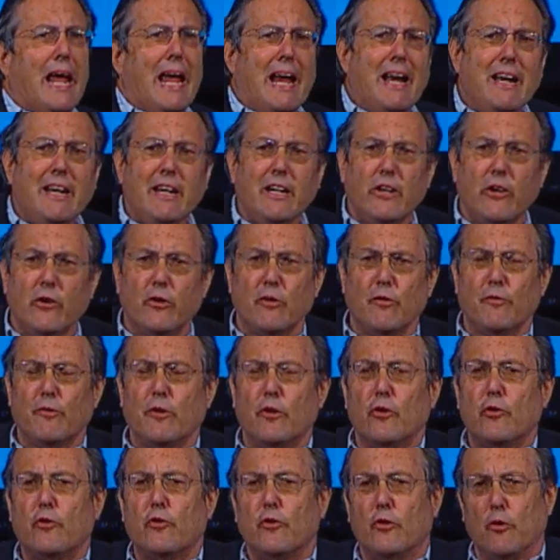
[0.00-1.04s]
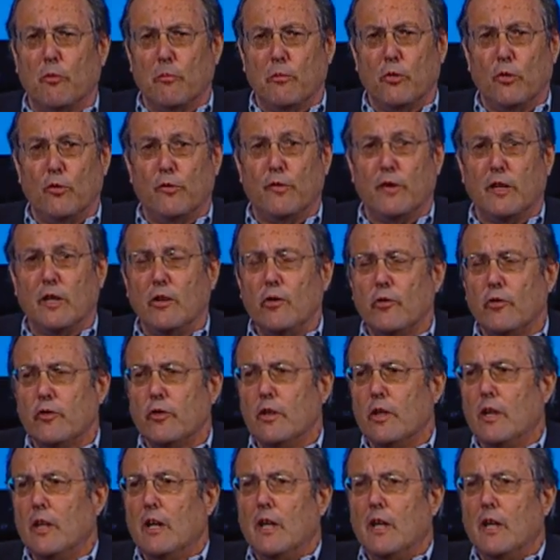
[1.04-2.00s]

any Universal movies.